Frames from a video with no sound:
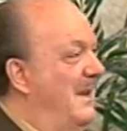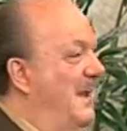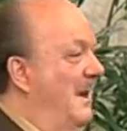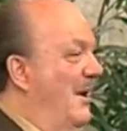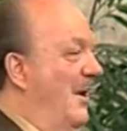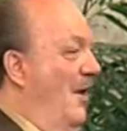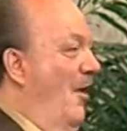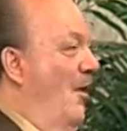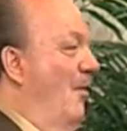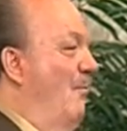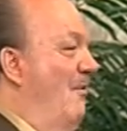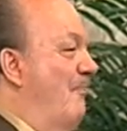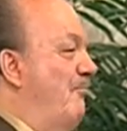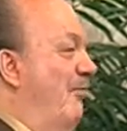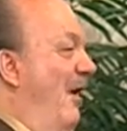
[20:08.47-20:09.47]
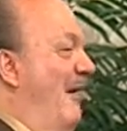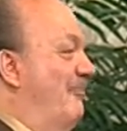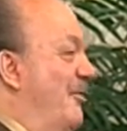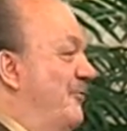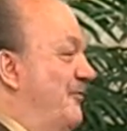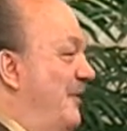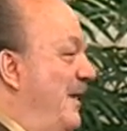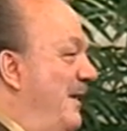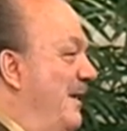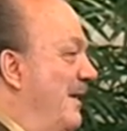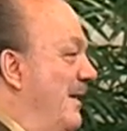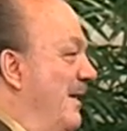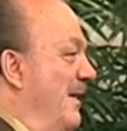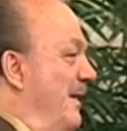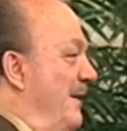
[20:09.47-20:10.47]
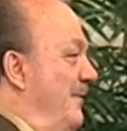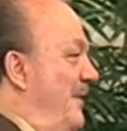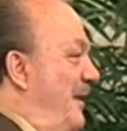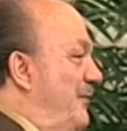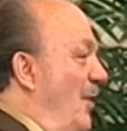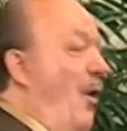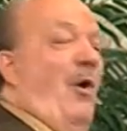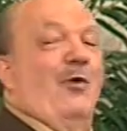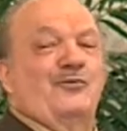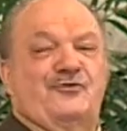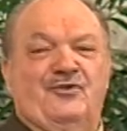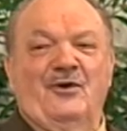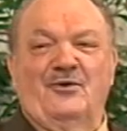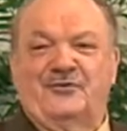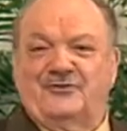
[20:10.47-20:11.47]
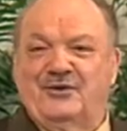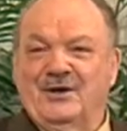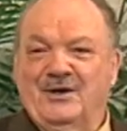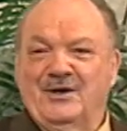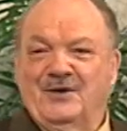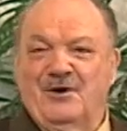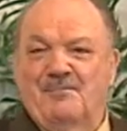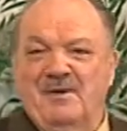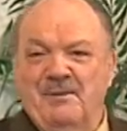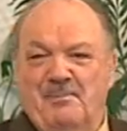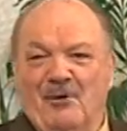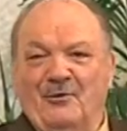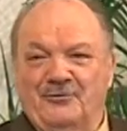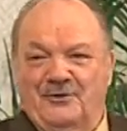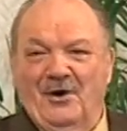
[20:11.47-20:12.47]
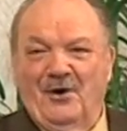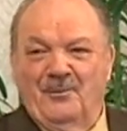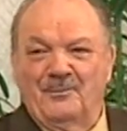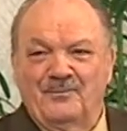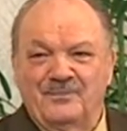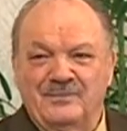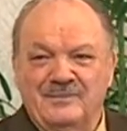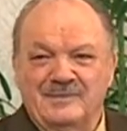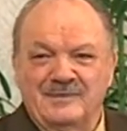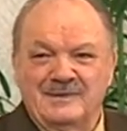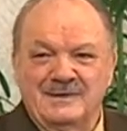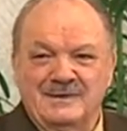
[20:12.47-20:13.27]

And along with prophecy, that the whole church could be built up.